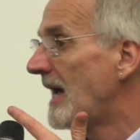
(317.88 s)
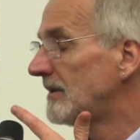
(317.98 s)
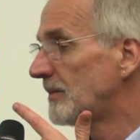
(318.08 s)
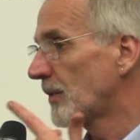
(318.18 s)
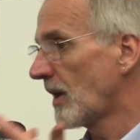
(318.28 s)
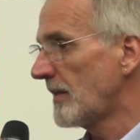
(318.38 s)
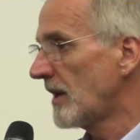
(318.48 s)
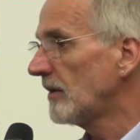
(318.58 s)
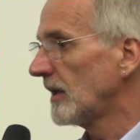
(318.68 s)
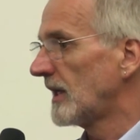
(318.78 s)
And
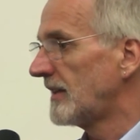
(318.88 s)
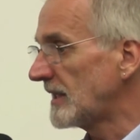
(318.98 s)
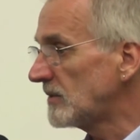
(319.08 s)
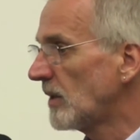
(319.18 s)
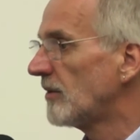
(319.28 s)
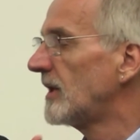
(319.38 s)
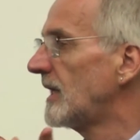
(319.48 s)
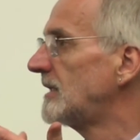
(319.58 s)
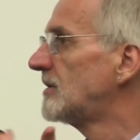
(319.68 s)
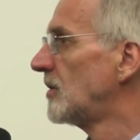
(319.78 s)
primarily, that's where it
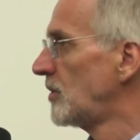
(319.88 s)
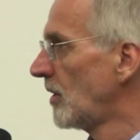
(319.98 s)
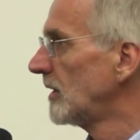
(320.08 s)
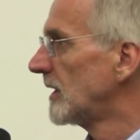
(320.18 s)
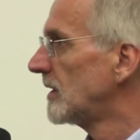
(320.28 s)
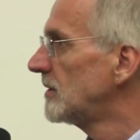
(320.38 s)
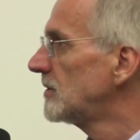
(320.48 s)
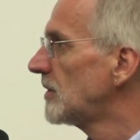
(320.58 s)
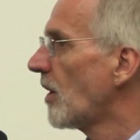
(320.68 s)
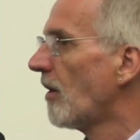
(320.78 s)
needs the
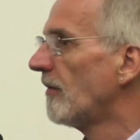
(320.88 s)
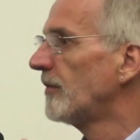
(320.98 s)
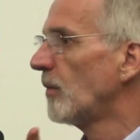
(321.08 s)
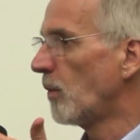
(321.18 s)
knowledge of